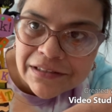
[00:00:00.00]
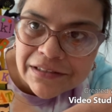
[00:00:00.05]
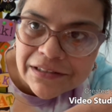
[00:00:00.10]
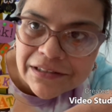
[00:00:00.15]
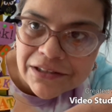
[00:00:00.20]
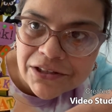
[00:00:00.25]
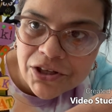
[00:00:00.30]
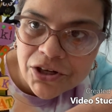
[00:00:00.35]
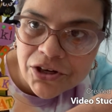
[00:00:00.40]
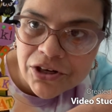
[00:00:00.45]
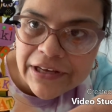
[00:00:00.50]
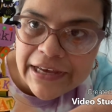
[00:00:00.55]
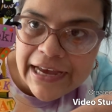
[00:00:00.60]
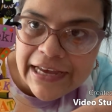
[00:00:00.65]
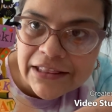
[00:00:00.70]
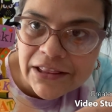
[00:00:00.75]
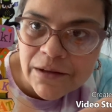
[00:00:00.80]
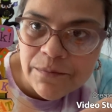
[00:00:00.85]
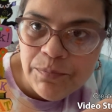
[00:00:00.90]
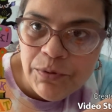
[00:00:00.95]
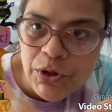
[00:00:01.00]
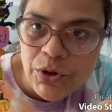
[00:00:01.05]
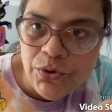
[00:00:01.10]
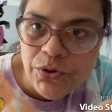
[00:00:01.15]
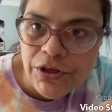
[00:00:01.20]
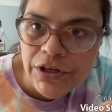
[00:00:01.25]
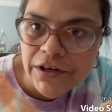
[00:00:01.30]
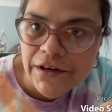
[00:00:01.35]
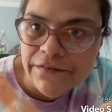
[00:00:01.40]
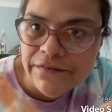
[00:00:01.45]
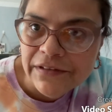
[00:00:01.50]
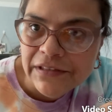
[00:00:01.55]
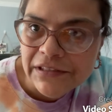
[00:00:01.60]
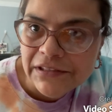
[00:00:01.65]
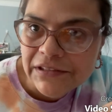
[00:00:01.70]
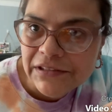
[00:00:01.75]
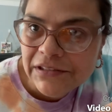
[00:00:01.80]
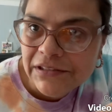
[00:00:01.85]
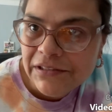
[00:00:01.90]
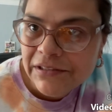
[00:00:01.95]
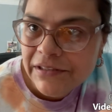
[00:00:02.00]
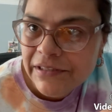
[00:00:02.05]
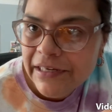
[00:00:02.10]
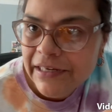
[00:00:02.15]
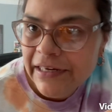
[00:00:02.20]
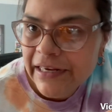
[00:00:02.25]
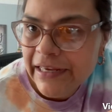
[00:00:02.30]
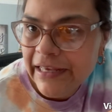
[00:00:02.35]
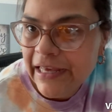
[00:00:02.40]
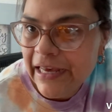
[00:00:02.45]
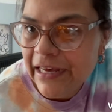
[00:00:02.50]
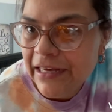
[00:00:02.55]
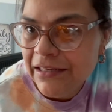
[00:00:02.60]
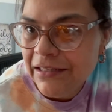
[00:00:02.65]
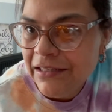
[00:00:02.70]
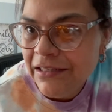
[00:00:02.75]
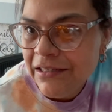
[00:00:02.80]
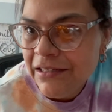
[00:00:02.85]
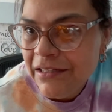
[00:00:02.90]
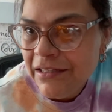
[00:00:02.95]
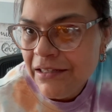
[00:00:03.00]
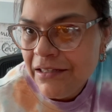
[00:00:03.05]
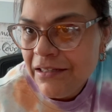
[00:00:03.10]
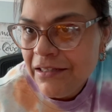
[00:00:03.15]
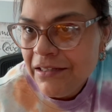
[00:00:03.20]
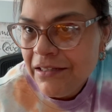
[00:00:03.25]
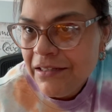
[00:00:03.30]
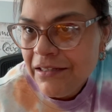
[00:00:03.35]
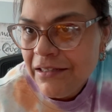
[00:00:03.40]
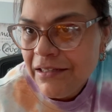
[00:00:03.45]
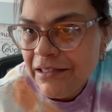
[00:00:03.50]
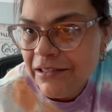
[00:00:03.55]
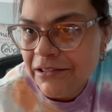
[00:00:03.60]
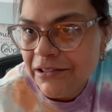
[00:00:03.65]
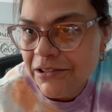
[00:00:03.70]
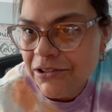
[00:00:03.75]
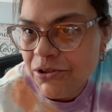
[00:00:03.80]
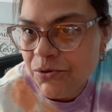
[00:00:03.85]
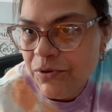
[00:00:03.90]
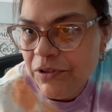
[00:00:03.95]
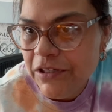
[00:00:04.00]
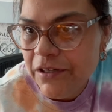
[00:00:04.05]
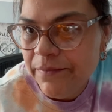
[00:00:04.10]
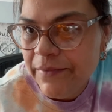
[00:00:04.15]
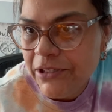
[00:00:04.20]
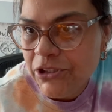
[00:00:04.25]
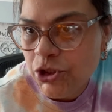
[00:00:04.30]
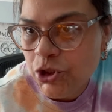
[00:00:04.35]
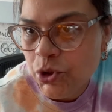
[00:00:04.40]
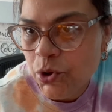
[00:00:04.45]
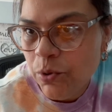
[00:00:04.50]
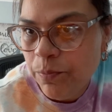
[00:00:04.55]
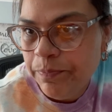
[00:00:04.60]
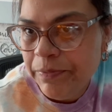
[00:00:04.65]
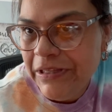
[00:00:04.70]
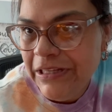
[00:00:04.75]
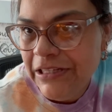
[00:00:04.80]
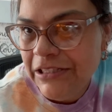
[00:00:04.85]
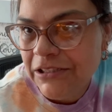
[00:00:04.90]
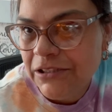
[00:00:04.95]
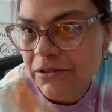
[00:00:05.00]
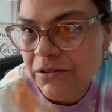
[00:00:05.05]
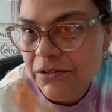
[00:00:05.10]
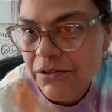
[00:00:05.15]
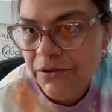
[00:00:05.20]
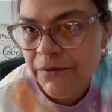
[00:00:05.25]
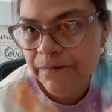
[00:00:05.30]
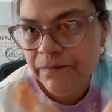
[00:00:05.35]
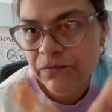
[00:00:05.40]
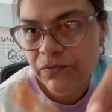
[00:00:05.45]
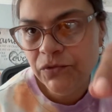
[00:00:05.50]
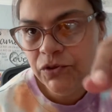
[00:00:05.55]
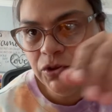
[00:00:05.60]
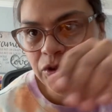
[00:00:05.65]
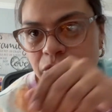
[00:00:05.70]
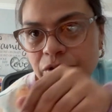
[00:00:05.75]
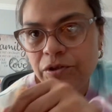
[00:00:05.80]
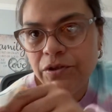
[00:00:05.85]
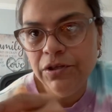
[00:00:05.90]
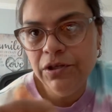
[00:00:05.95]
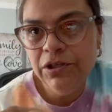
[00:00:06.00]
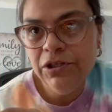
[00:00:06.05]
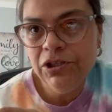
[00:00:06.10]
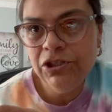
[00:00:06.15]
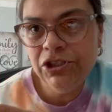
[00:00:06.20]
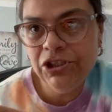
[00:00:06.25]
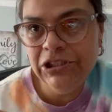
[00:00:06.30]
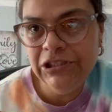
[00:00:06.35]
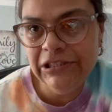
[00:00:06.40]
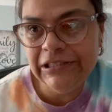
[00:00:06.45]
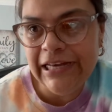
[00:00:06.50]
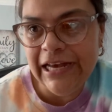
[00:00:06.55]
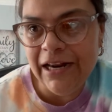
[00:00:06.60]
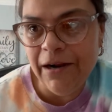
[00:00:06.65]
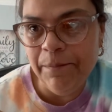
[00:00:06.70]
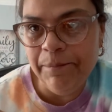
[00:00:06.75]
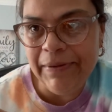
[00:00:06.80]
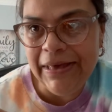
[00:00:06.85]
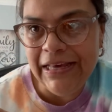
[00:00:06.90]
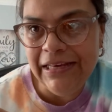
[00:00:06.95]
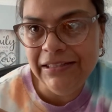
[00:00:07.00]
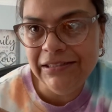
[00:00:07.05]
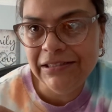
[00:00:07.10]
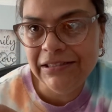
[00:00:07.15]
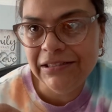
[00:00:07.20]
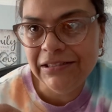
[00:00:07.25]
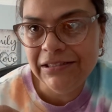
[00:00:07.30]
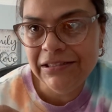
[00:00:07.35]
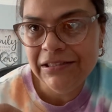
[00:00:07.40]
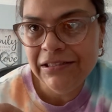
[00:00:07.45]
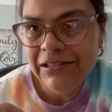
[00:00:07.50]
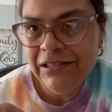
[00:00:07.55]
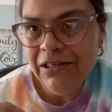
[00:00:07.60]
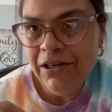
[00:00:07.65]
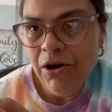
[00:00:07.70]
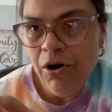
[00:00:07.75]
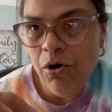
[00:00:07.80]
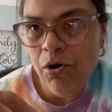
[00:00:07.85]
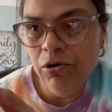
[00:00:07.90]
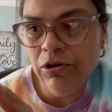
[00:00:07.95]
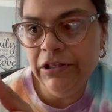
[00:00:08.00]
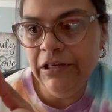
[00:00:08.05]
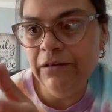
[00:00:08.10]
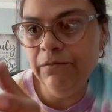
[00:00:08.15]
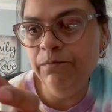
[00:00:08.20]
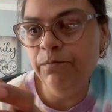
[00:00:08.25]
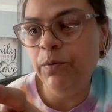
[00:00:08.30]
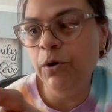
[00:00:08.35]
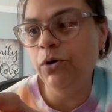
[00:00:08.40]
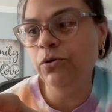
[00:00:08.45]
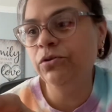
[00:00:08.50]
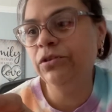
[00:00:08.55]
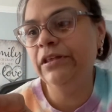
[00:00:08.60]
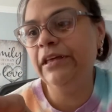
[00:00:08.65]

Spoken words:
Look at the beauty of this. And again, it's a three-dimensional piece. She's got a base. holding both